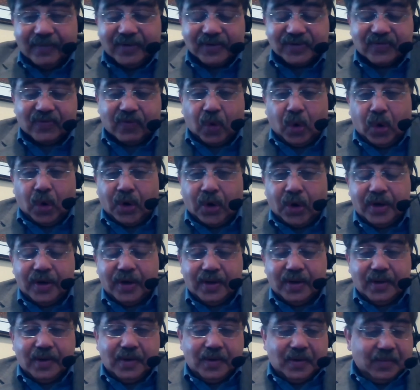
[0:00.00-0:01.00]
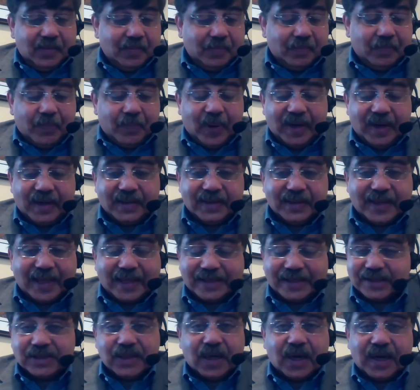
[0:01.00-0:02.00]
floored. But
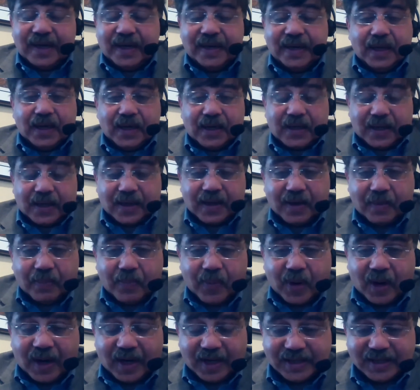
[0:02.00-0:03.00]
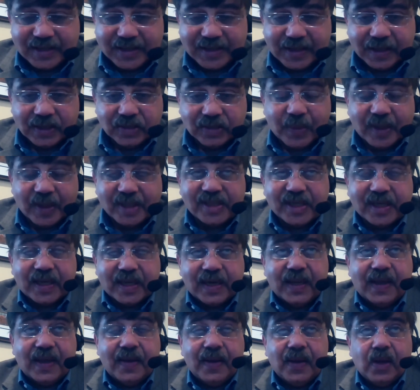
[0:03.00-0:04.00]
that's not in our current product set. It's
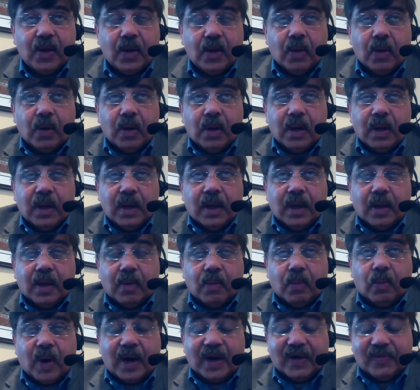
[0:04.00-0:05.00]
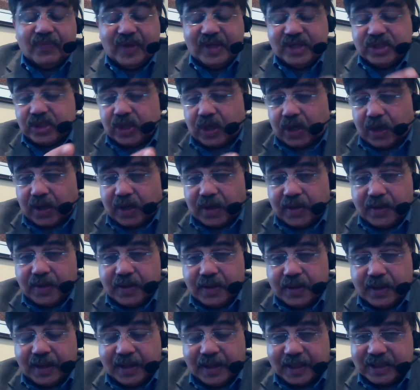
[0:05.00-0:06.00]
basically what we saw,
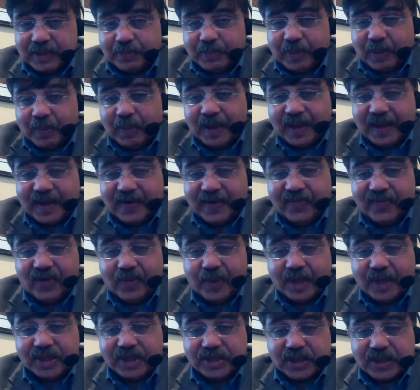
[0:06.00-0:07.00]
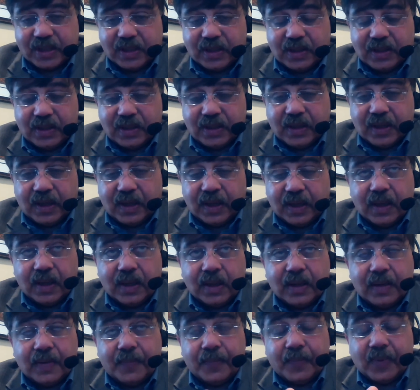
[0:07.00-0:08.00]
and that's a public information
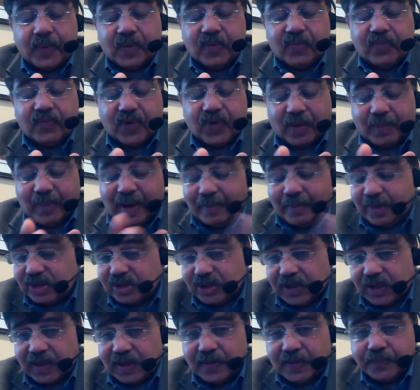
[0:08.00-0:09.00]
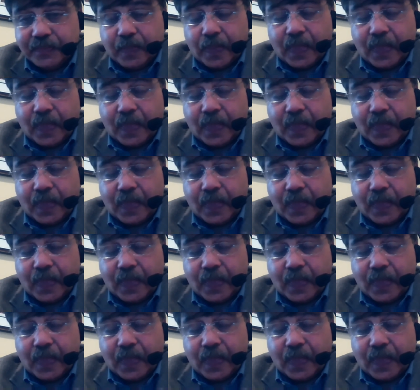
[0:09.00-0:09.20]
from Amazon,